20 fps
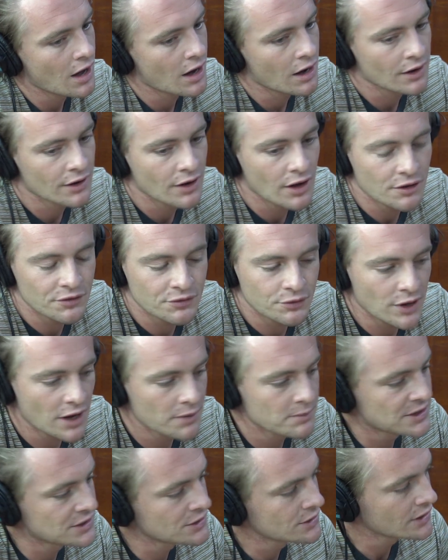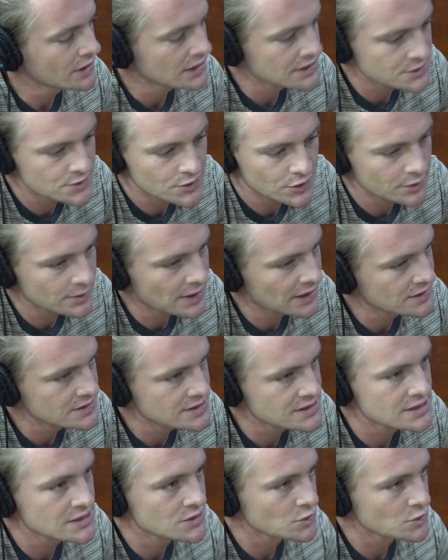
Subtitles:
I don't know. You guys talk about this.